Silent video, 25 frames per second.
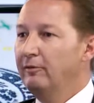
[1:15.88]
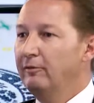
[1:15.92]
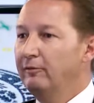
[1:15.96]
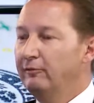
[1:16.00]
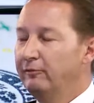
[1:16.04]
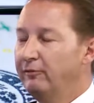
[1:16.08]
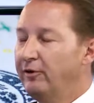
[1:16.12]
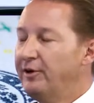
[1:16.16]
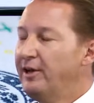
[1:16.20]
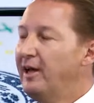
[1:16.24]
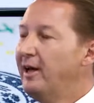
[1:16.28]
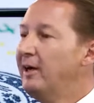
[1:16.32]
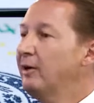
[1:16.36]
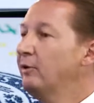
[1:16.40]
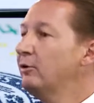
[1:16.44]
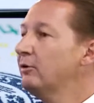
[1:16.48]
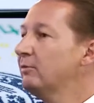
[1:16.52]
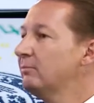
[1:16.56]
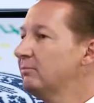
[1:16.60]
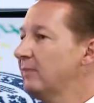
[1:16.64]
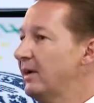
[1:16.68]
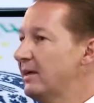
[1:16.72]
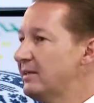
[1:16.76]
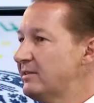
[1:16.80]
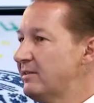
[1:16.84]
For
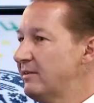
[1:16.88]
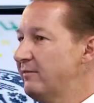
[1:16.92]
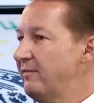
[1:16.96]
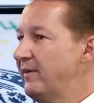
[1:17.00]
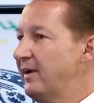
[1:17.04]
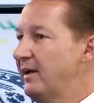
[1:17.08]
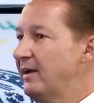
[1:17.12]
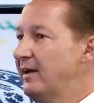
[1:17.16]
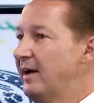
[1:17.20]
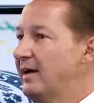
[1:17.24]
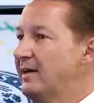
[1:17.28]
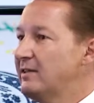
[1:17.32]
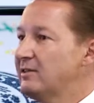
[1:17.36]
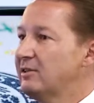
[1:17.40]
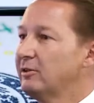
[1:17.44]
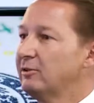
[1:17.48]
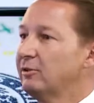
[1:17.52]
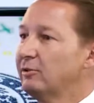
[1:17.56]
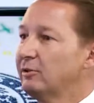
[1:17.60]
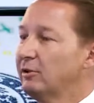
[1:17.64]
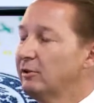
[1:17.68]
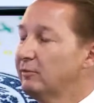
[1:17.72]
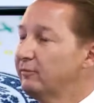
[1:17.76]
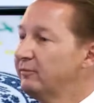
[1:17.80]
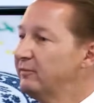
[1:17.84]
now, as the Fed has
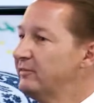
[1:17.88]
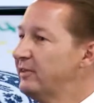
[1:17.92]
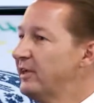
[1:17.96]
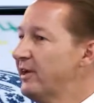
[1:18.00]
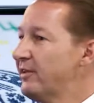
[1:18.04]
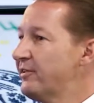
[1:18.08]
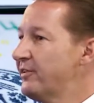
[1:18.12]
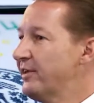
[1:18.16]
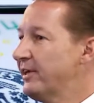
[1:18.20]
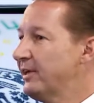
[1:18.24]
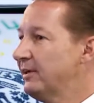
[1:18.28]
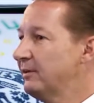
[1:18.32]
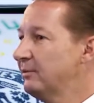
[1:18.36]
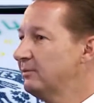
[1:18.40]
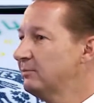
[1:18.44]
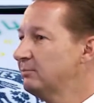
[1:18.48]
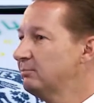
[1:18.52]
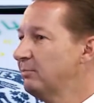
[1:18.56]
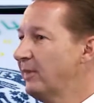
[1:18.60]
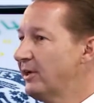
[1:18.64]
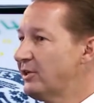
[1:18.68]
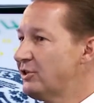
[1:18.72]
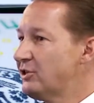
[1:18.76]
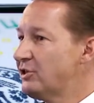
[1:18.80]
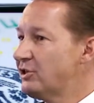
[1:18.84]
held off, nothing
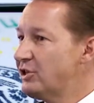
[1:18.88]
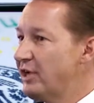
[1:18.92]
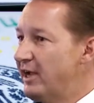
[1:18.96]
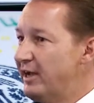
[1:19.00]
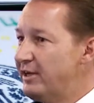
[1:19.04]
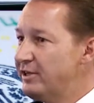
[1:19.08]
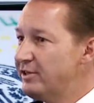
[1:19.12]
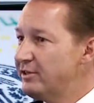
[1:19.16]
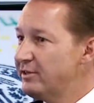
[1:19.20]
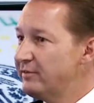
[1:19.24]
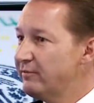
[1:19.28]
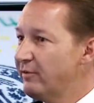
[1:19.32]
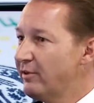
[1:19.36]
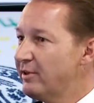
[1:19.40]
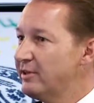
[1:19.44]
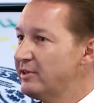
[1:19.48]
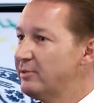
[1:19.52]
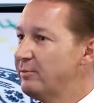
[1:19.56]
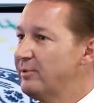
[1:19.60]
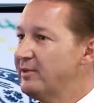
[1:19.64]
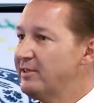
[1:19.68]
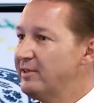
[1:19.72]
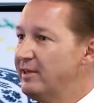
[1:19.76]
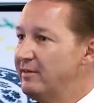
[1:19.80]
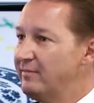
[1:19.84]
much changes for the
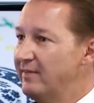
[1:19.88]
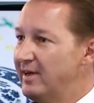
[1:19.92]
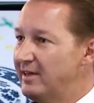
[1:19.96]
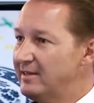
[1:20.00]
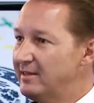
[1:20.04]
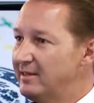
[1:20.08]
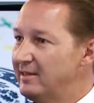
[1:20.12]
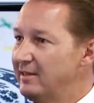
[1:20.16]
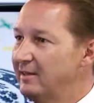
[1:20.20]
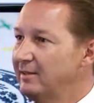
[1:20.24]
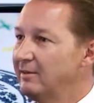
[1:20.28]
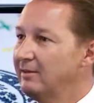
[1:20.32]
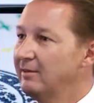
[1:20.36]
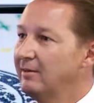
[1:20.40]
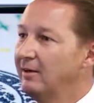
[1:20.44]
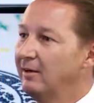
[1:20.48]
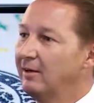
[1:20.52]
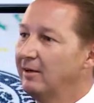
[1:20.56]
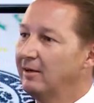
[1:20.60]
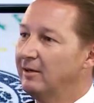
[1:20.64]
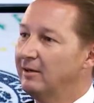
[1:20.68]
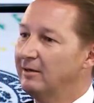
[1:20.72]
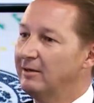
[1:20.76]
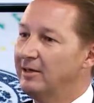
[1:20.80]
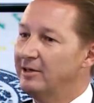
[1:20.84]
Swiss investor.
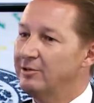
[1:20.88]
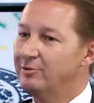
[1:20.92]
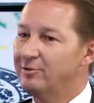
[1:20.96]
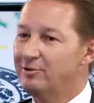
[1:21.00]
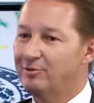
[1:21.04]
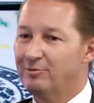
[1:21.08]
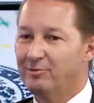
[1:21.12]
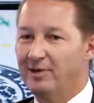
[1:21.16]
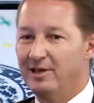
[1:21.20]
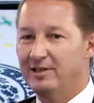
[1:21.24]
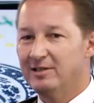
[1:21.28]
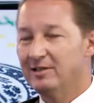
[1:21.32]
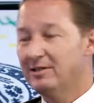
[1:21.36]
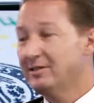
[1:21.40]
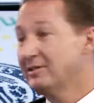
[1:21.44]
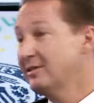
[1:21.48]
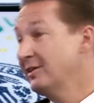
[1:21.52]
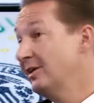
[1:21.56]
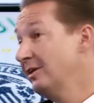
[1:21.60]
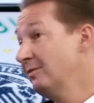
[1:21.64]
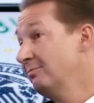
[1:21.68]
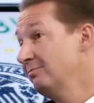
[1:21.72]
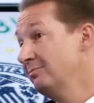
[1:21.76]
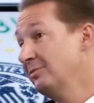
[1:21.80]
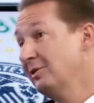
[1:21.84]
Interest rates are
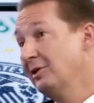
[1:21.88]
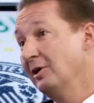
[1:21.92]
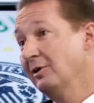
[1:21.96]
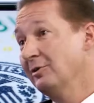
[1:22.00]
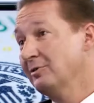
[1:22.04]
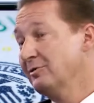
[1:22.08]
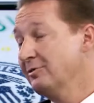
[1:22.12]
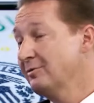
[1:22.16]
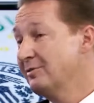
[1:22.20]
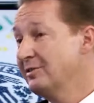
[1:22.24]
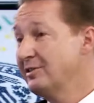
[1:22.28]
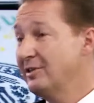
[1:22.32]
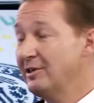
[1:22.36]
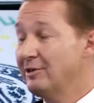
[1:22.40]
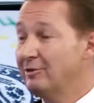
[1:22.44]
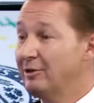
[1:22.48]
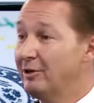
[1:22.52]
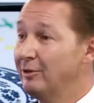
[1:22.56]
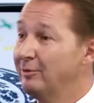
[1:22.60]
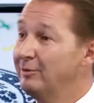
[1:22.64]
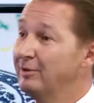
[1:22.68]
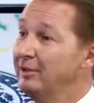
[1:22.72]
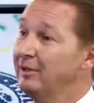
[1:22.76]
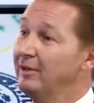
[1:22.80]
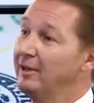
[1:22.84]
still close to
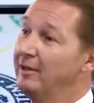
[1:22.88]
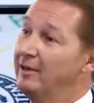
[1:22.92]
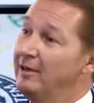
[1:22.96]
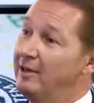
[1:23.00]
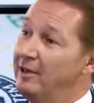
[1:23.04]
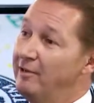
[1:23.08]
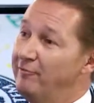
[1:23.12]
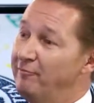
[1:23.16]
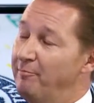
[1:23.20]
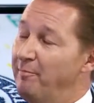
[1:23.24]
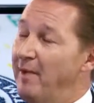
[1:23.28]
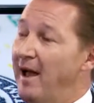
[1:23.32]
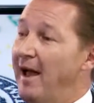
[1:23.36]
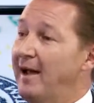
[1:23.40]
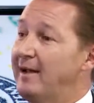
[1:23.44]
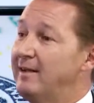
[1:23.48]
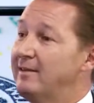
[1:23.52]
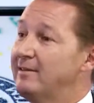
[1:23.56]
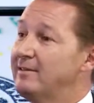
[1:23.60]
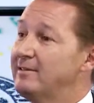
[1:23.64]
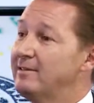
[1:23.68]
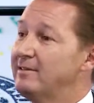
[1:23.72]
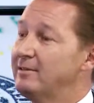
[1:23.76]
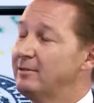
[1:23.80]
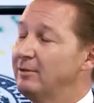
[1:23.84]
zero. If
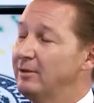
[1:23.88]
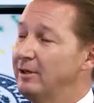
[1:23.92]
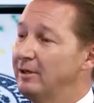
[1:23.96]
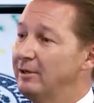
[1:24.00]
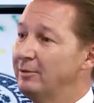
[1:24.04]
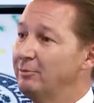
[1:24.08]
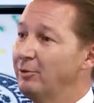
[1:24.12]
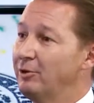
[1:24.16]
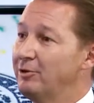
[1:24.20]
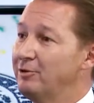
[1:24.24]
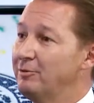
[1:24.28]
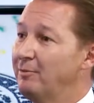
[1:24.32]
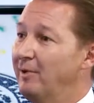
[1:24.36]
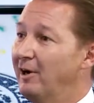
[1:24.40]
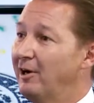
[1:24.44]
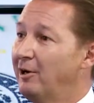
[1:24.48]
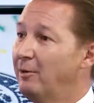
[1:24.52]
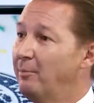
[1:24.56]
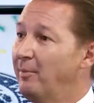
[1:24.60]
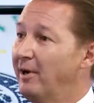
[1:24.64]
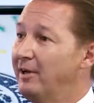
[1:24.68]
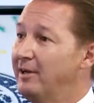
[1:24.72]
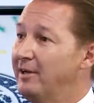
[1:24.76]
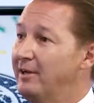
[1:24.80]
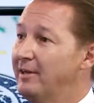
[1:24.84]
banks want to park
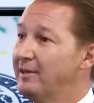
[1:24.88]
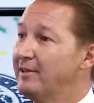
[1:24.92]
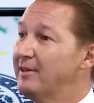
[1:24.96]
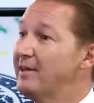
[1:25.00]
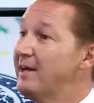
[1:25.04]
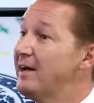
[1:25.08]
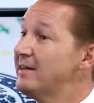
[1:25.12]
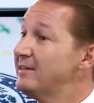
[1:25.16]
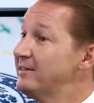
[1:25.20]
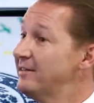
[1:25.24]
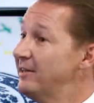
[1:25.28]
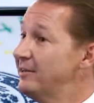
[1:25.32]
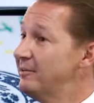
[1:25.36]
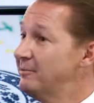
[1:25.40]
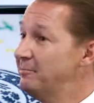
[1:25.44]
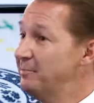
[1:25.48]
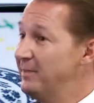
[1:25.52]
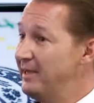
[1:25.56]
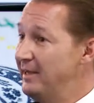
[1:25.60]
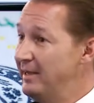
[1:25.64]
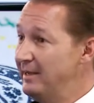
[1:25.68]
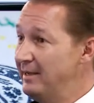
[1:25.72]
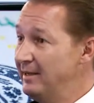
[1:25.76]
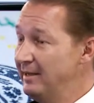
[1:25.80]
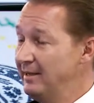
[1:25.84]
money at the
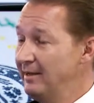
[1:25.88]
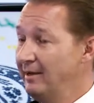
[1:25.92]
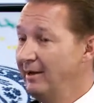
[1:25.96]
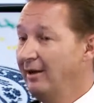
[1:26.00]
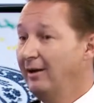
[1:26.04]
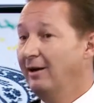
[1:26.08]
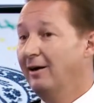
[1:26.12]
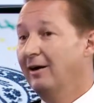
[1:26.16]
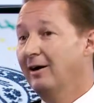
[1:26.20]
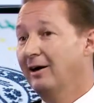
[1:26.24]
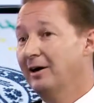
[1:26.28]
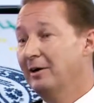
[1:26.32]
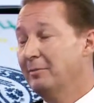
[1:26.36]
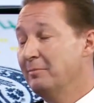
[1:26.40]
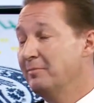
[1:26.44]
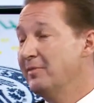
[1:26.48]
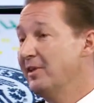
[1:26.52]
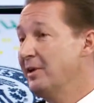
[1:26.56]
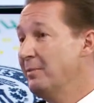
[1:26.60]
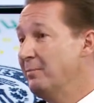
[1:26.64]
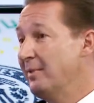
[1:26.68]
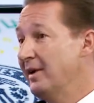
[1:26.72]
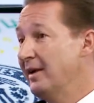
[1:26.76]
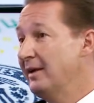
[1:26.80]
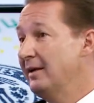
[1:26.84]
S&P,
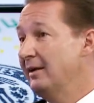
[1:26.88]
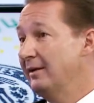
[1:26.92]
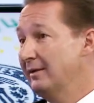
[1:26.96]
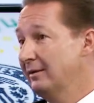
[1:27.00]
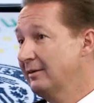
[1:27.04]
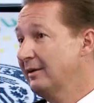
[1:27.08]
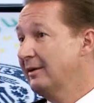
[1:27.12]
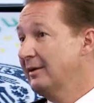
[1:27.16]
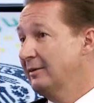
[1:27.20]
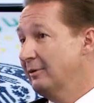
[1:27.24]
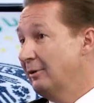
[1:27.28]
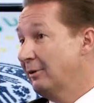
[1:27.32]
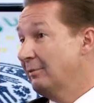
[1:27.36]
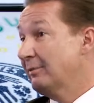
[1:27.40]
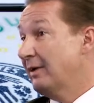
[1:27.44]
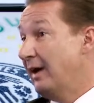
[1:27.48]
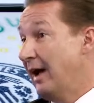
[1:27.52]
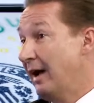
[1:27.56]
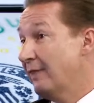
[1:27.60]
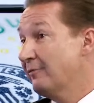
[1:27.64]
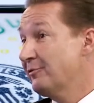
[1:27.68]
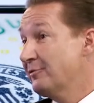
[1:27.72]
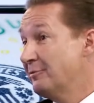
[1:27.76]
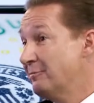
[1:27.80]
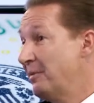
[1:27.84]
they
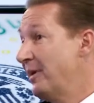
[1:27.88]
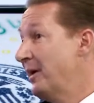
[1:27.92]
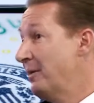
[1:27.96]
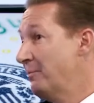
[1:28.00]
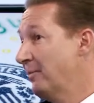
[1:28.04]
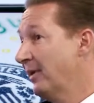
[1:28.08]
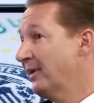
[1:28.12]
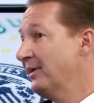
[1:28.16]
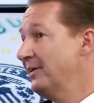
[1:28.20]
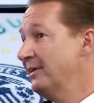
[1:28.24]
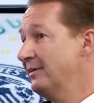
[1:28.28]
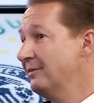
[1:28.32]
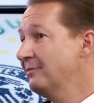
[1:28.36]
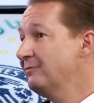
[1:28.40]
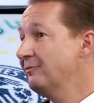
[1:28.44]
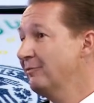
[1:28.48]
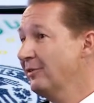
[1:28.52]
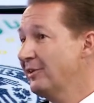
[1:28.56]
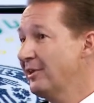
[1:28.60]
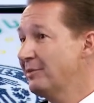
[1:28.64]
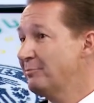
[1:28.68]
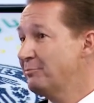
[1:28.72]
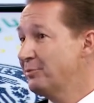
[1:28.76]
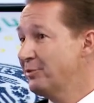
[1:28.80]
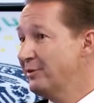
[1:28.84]
have to pay money for
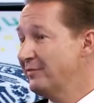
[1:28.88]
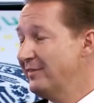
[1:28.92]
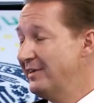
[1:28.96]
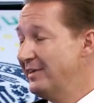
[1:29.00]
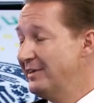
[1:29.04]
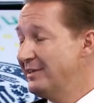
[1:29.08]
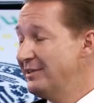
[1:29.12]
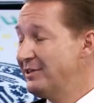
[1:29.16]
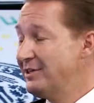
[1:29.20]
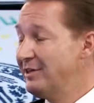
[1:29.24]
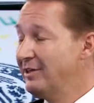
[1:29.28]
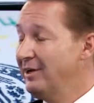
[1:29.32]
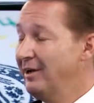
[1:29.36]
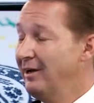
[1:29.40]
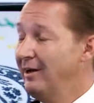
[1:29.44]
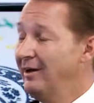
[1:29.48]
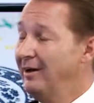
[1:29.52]
that privilege.